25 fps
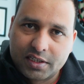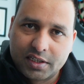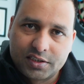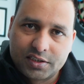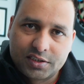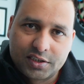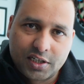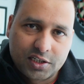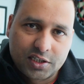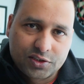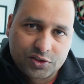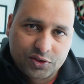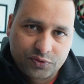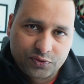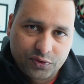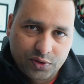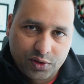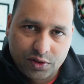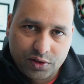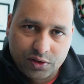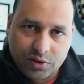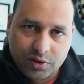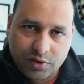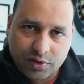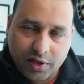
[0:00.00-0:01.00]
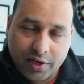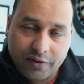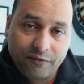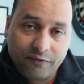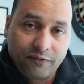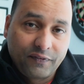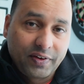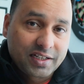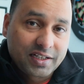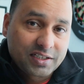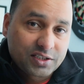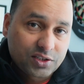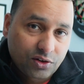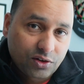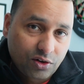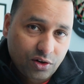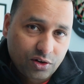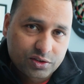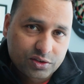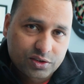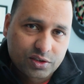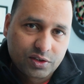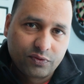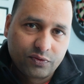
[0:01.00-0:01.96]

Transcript: and charge you for a fixed cost